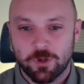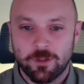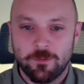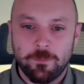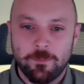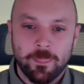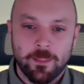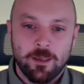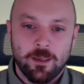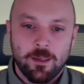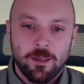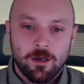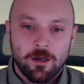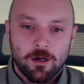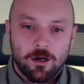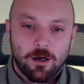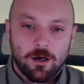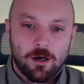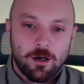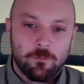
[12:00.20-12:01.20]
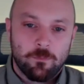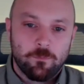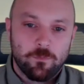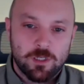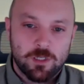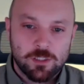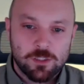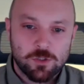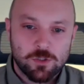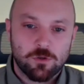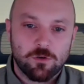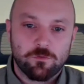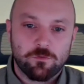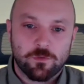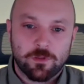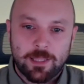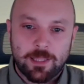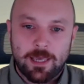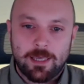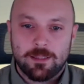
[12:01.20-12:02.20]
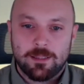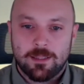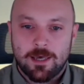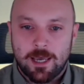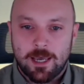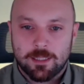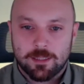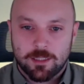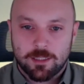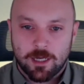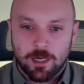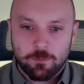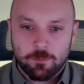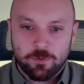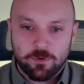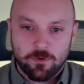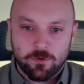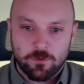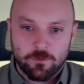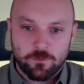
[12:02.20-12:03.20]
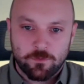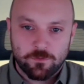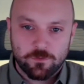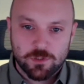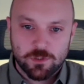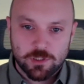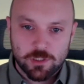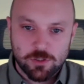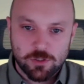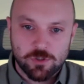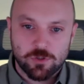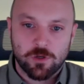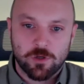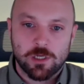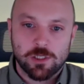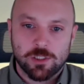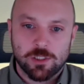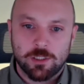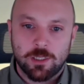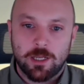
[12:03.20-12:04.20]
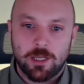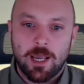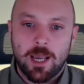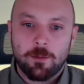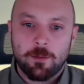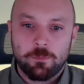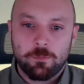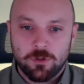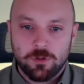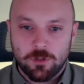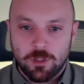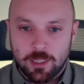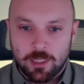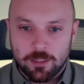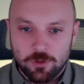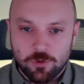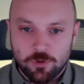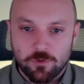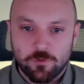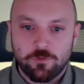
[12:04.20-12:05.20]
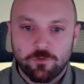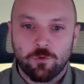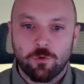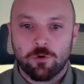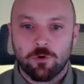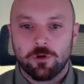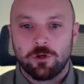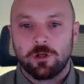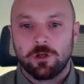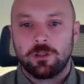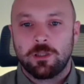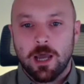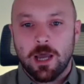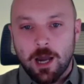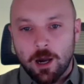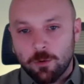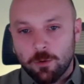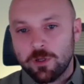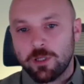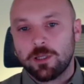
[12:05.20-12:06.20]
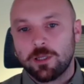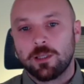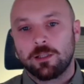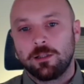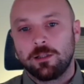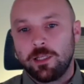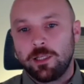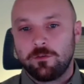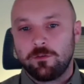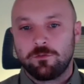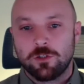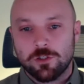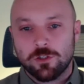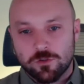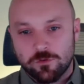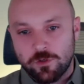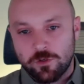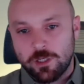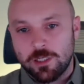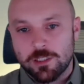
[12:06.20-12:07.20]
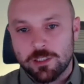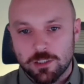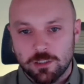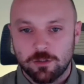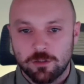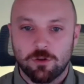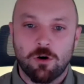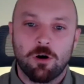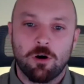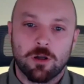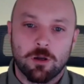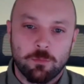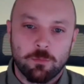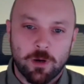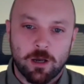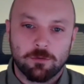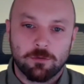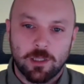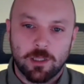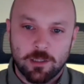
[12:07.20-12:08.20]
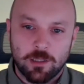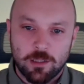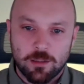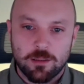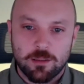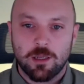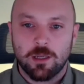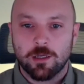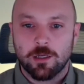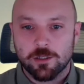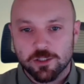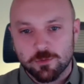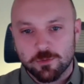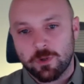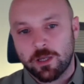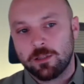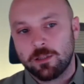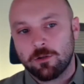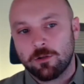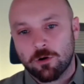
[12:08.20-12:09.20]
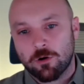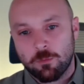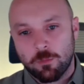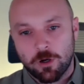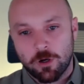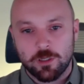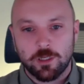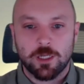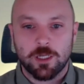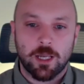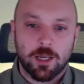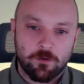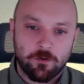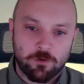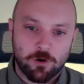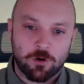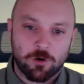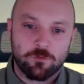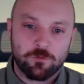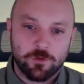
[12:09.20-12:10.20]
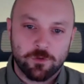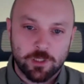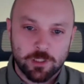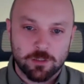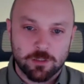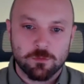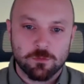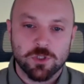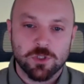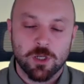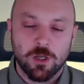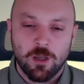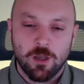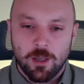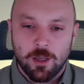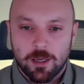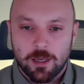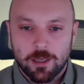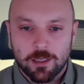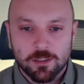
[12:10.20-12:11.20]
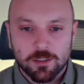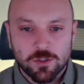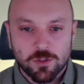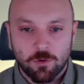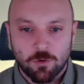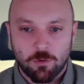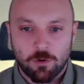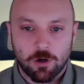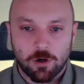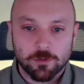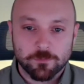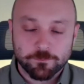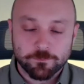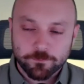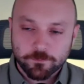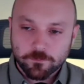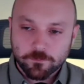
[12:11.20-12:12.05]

But um, it's sort of that, that type of situation that happened, that euphoria. Now we can leave the streets and talk about anything and spend our money, have our freedoms, and so on.